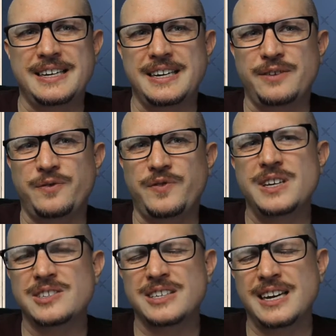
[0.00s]
it
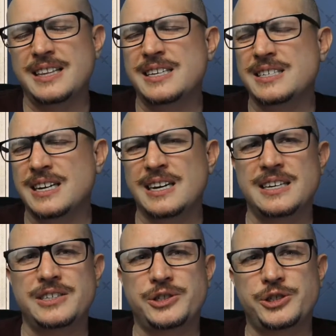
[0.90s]
feels like these
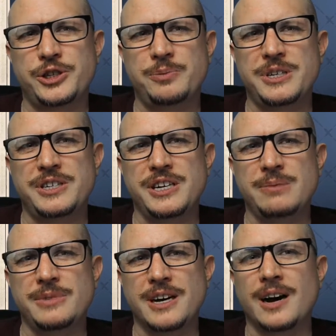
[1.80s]
guys should be
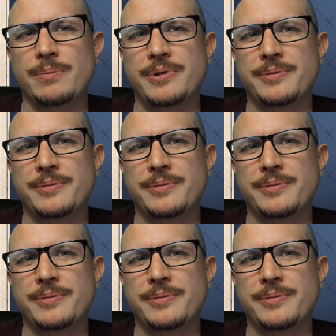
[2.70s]
teamed up